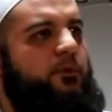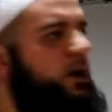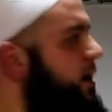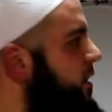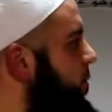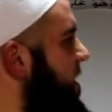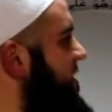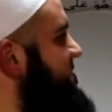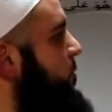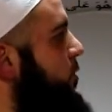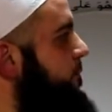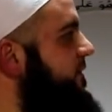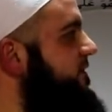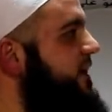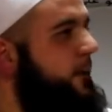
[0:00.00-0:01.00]
And where's
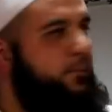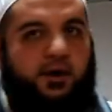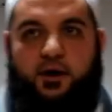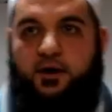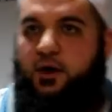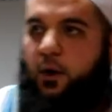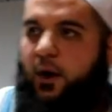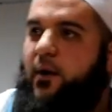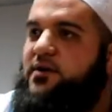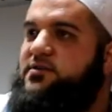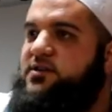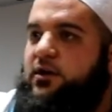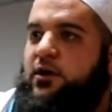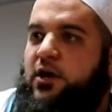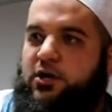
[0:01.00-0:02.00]
Maulvi Saab? Where
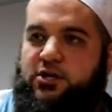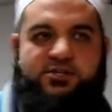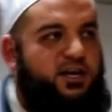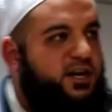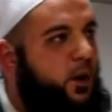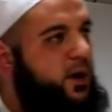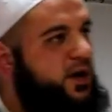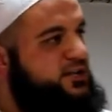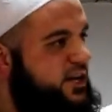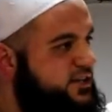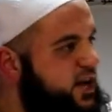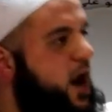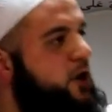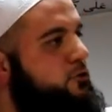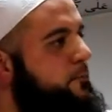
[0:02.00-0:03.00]
is he? Doesn't he know he
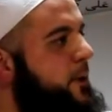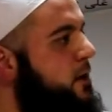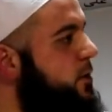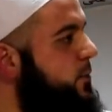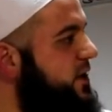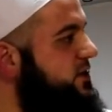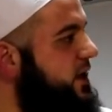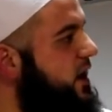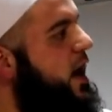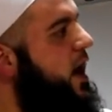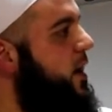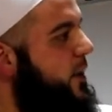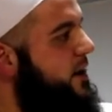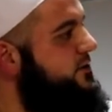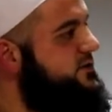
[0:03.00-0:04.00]
takes £100 a week
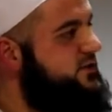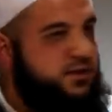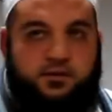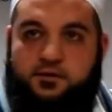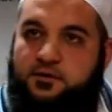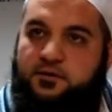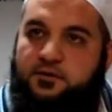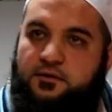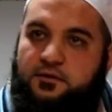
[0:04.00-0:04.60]
talakha? Where is he?